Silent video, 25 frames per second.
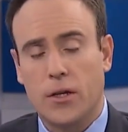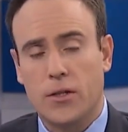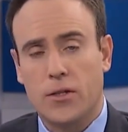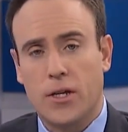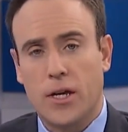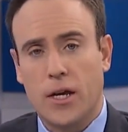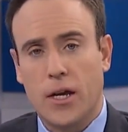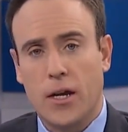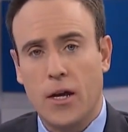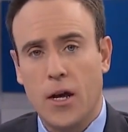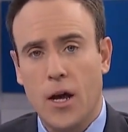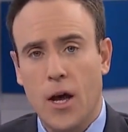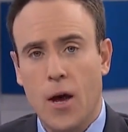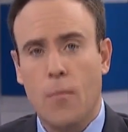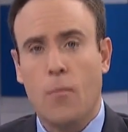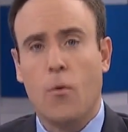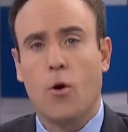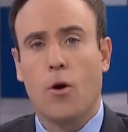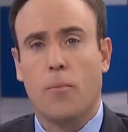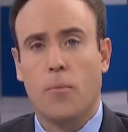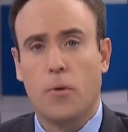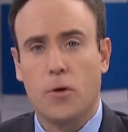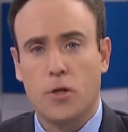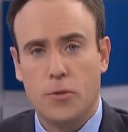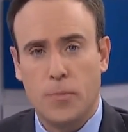Let's get
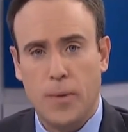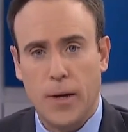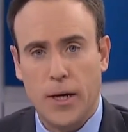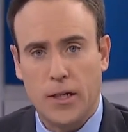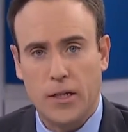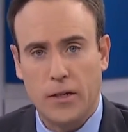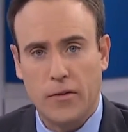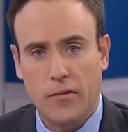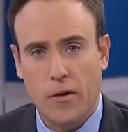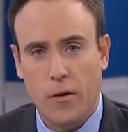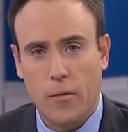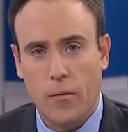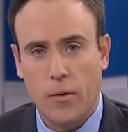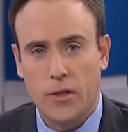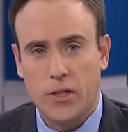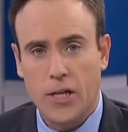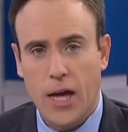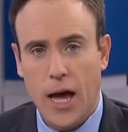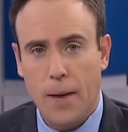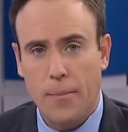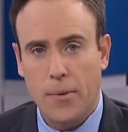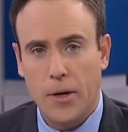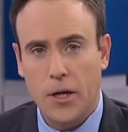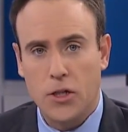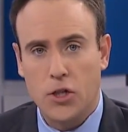more perspective on what's
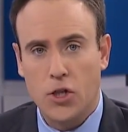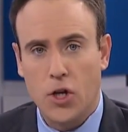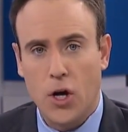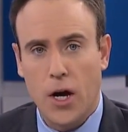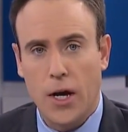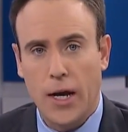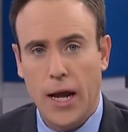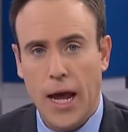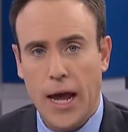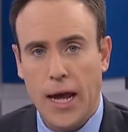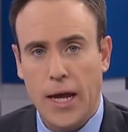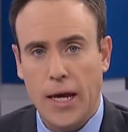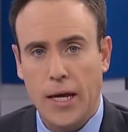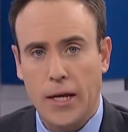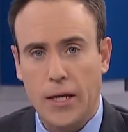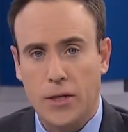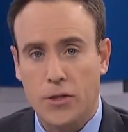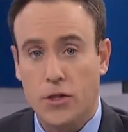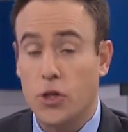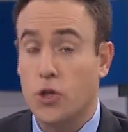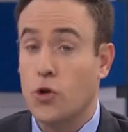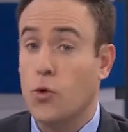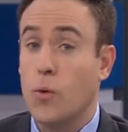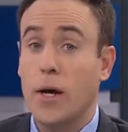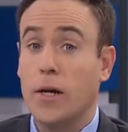happening. John Aiken
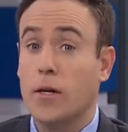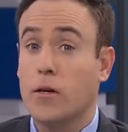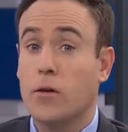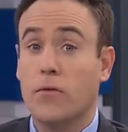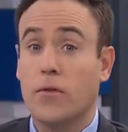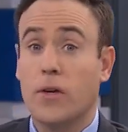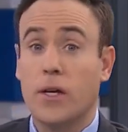is the Director